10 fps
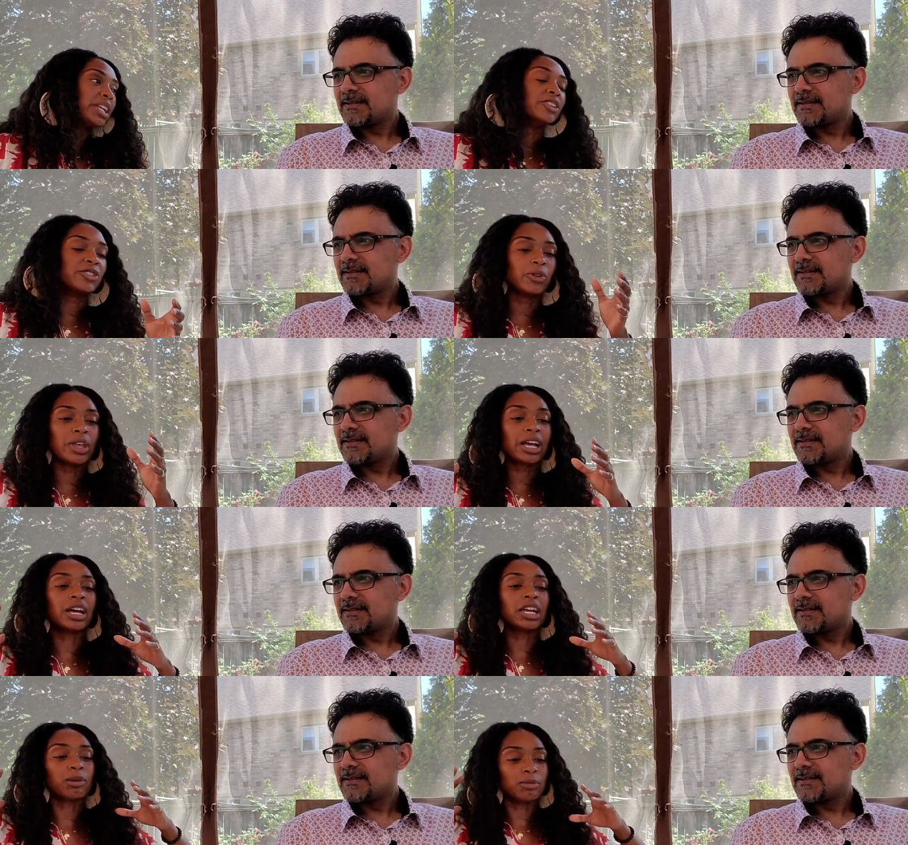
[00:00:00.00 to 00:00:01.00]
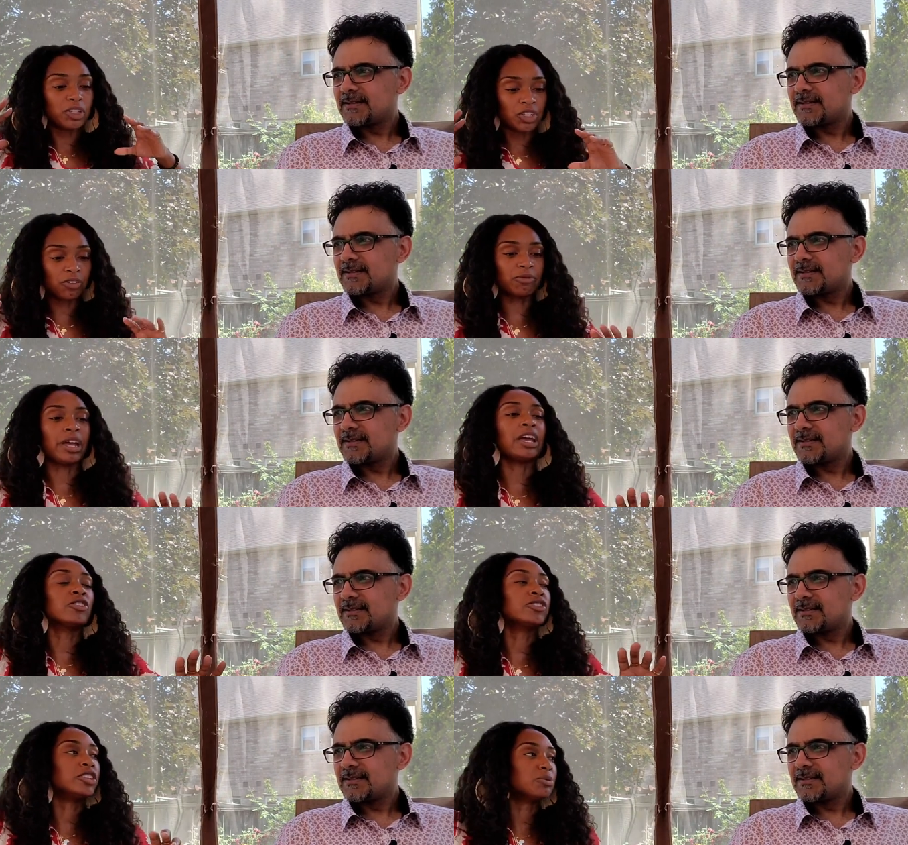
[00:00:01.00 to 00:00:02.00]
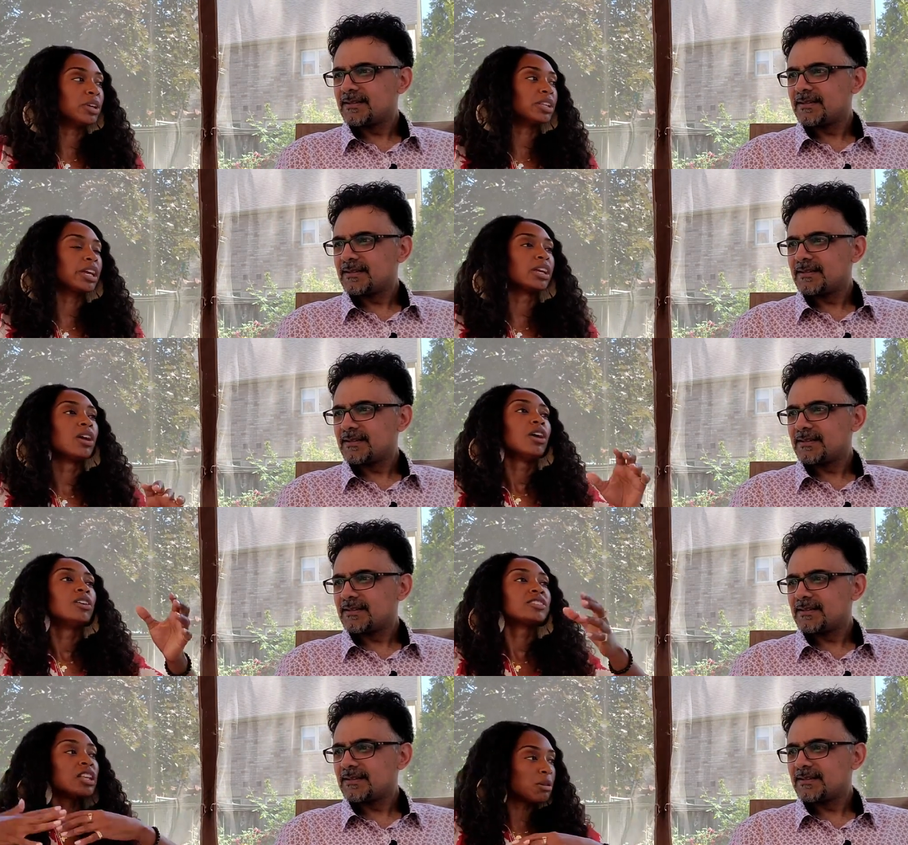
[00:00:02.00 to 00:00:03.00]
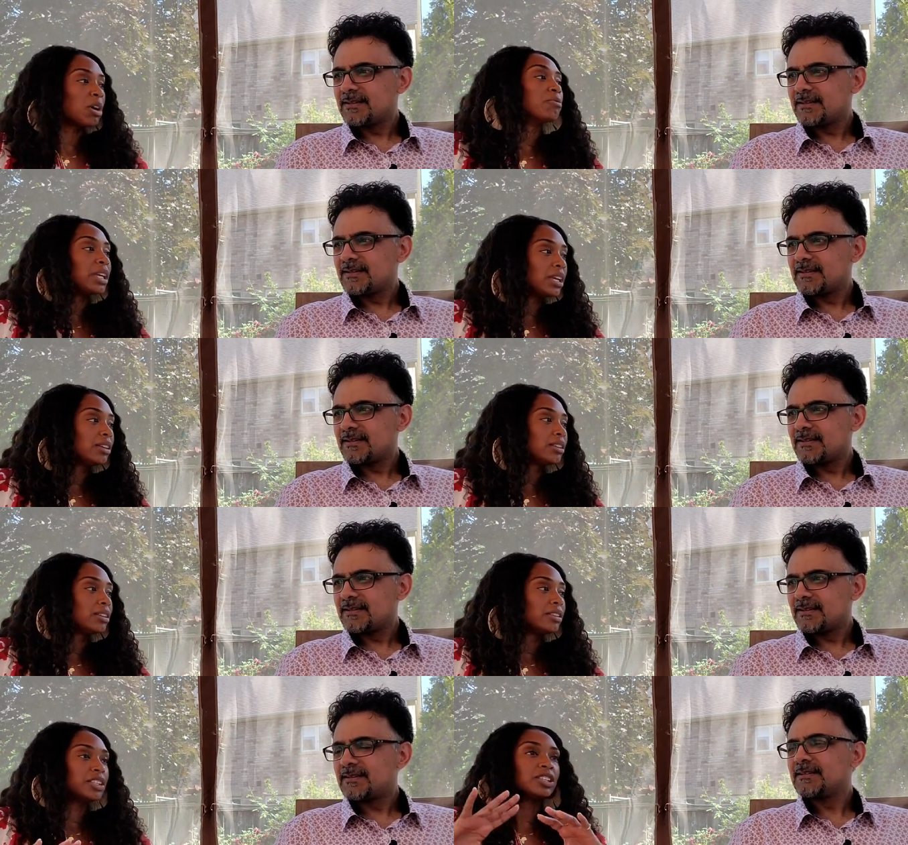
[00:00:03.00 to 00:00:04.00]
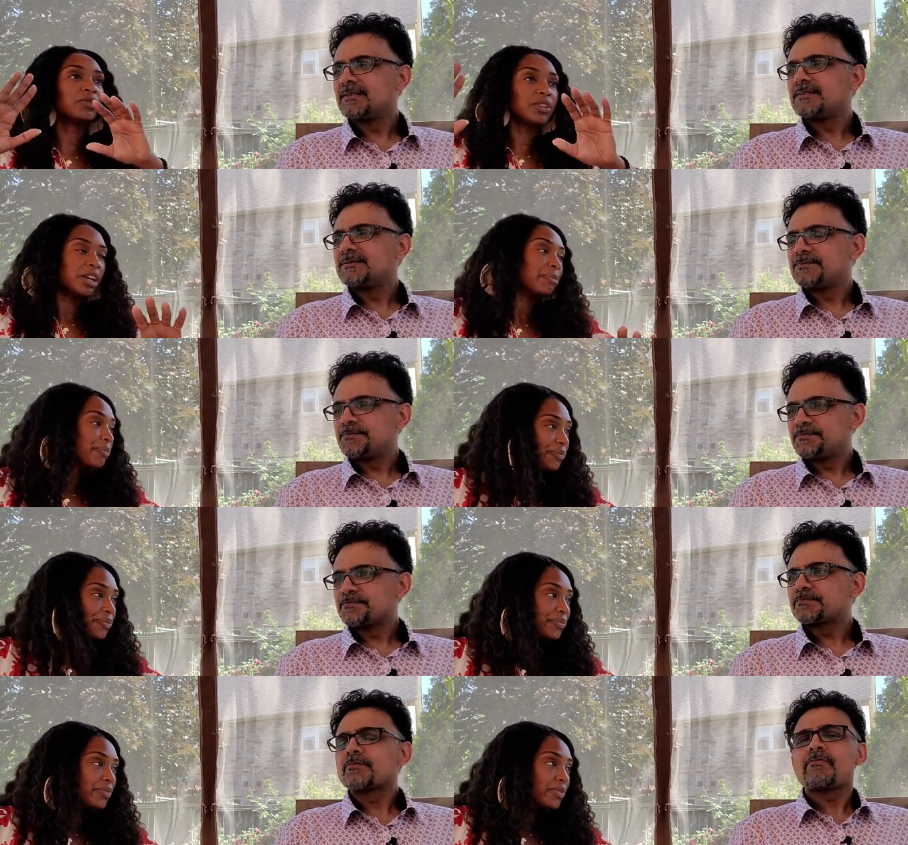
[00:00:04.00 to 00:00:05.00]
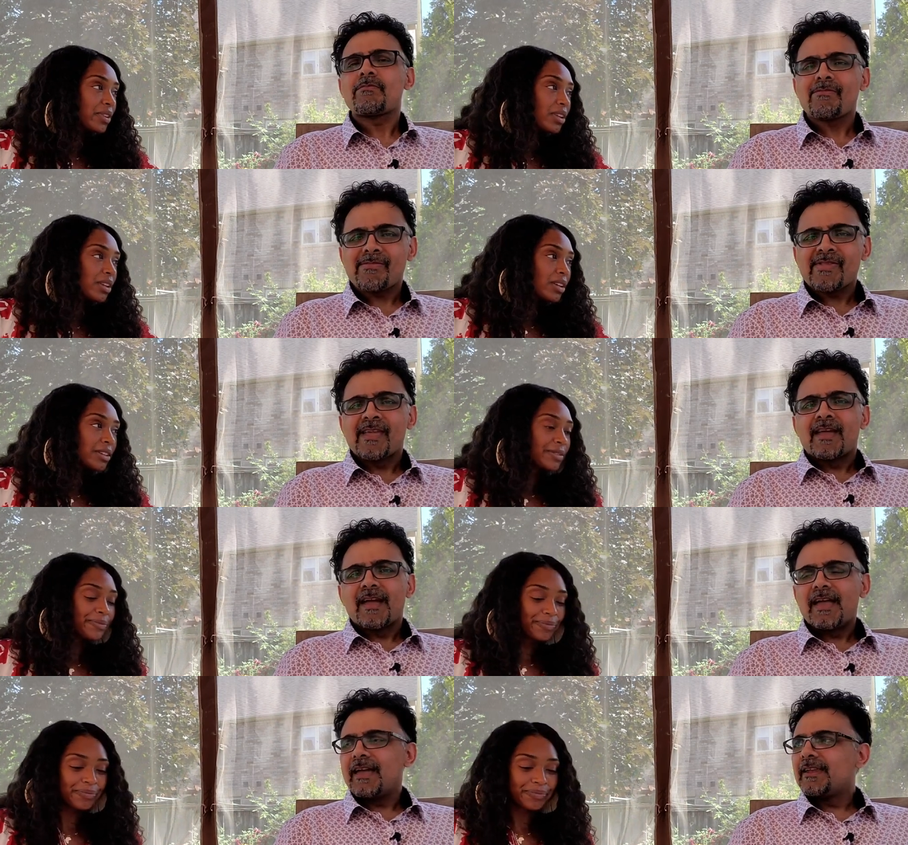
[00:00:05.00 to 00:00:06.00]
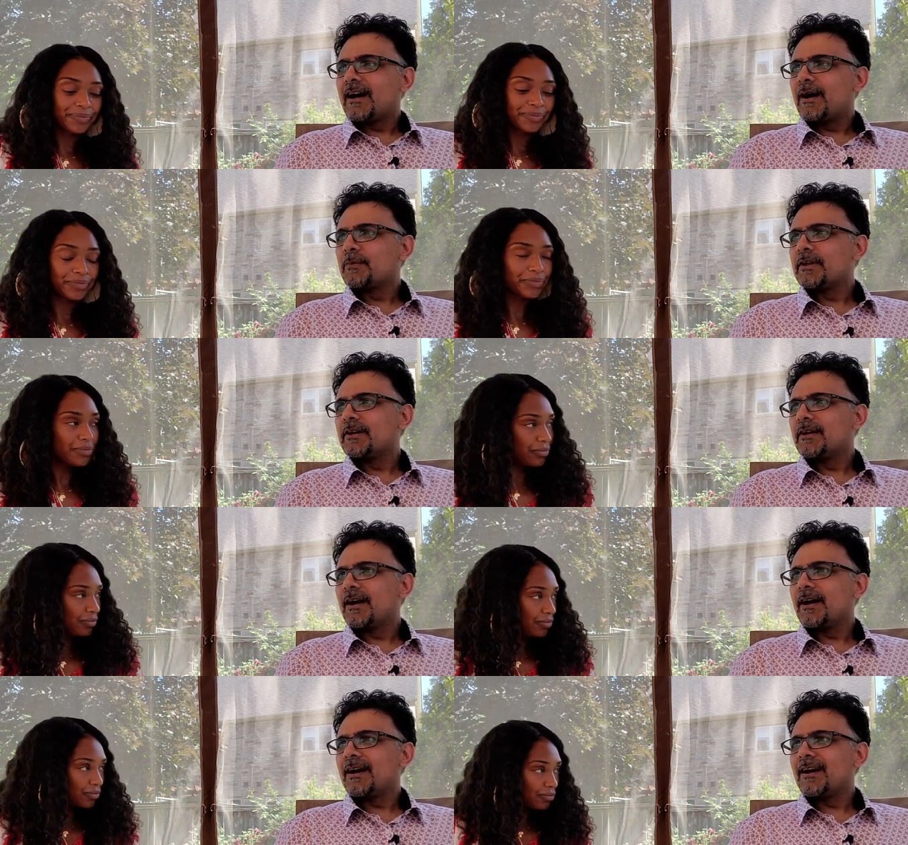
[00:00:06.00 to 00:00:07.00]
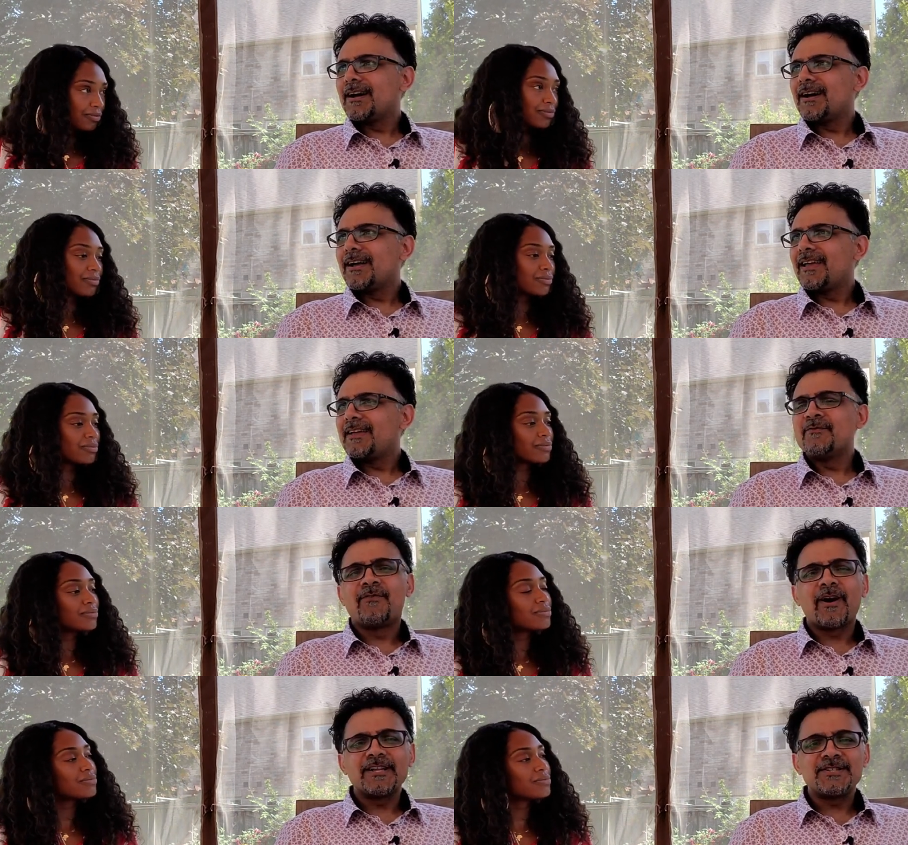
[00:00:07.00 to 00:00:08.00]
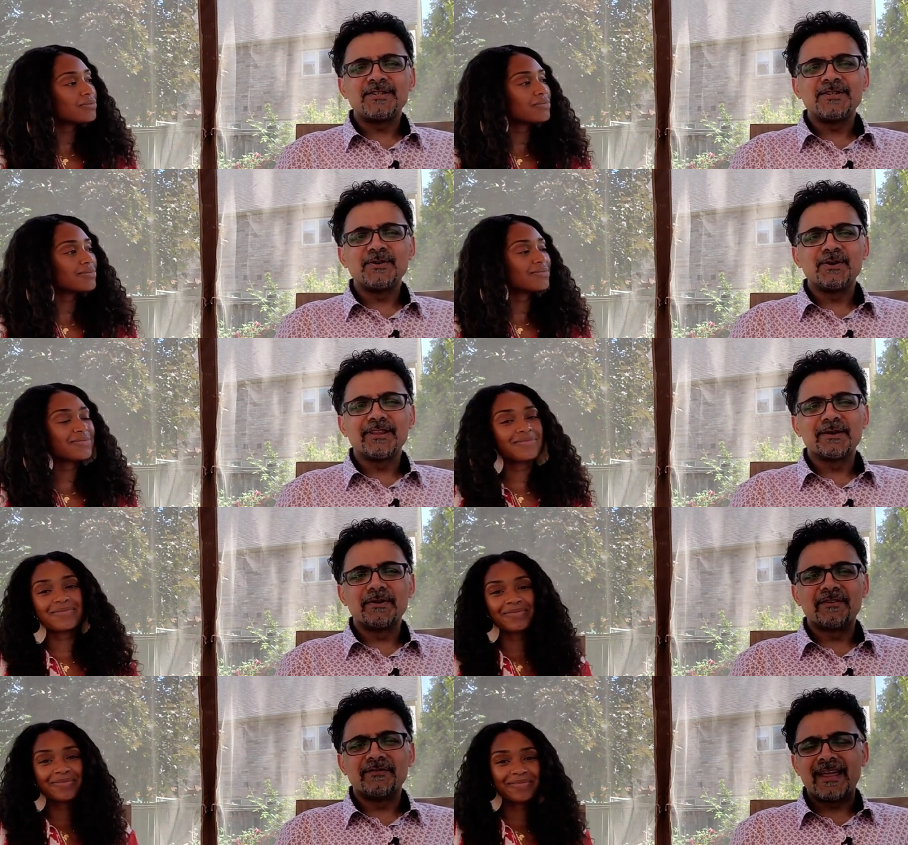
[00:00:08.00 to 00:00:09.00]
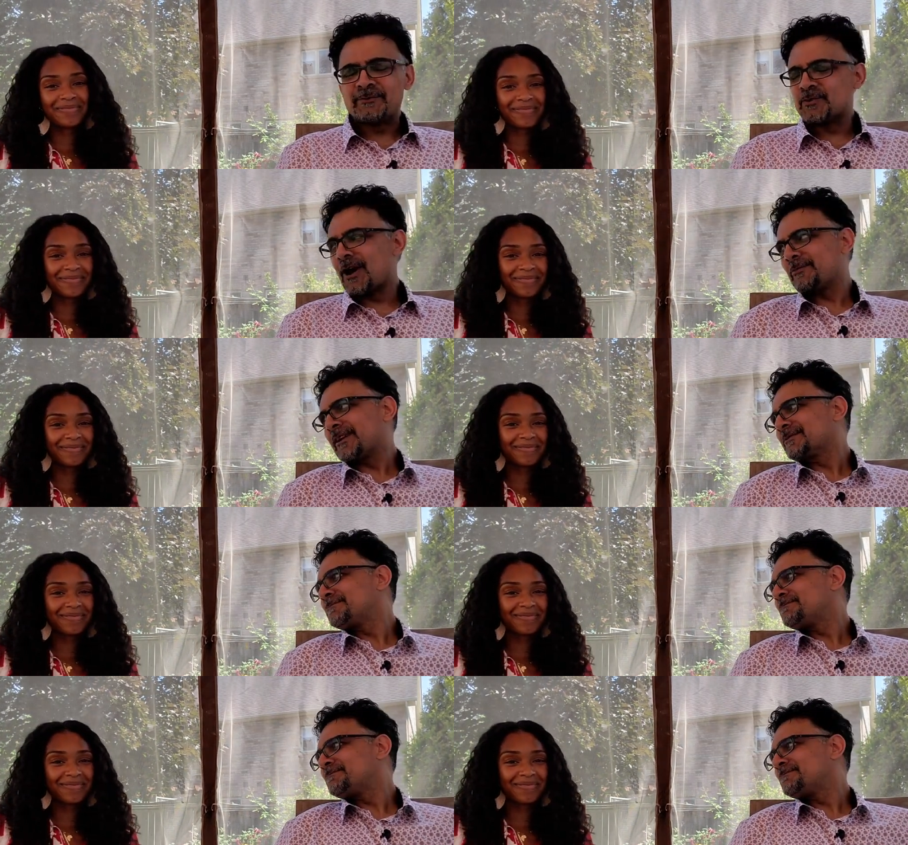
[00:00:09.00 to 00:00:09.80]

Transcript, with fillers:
Speaker 1: it. And so that kind of helps me shift my energy into being like, this is not about me. This is for them.
Speaker 2: And I'm gonna uh, invite you to do a little bit of name dropping.